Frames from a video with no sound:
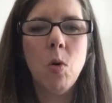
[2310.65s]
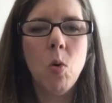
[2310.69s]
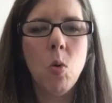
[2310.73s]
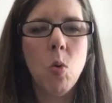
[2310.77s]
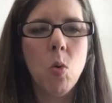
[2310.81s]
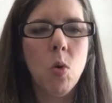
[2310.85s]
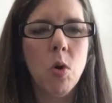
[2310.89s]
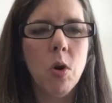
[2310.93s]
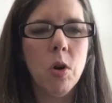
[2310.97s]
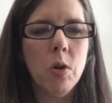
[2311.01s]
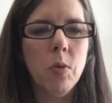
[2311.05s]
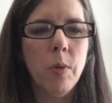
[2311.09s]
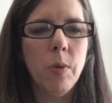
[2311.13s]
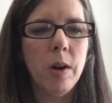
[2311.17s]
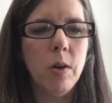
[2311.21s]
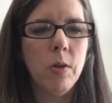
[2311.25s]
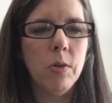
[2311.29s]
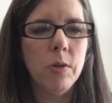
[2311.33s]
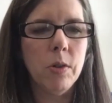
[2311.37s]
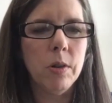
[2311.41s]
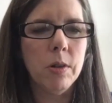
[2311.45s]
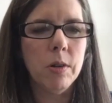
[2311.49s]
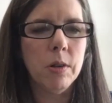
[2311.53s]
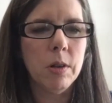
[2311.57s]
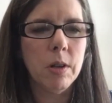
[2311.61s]
Wait, hold
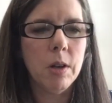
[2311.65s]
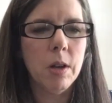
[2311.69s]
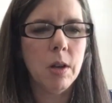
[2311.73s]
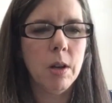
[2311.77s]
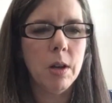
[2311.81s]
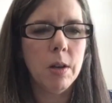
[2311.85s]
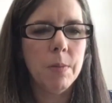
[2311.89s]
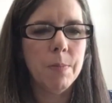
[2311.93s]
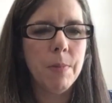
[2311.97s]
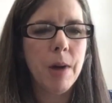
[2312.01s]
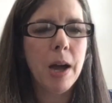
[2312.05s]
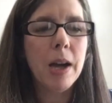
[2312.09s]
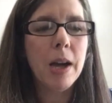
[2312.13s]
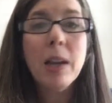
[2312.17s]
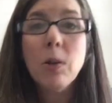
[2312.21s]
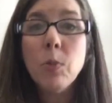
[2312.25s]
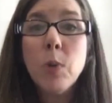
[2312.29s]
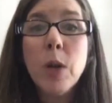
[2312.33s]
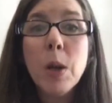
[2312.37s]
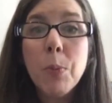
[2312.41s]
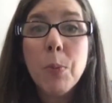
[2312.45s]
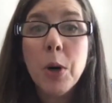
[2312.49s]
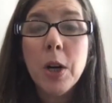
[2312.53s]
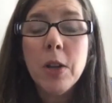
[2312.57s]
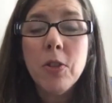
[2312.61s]
on. I guess we
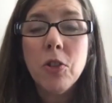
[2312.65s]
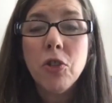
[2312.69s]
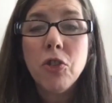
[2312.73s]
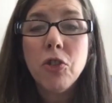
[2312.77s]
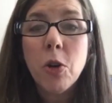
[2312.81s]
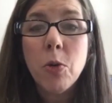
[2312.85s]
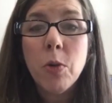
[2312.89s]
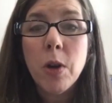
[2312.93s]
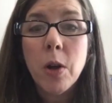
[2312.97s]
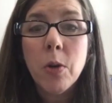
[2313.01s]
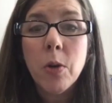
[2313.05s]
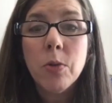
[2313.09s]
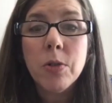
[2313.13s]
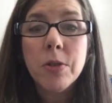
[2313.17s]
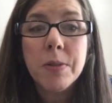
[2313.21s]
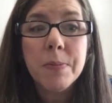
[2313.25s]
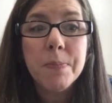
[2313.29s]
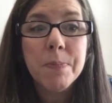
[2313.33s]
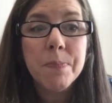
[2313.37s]
can put it in the show notes.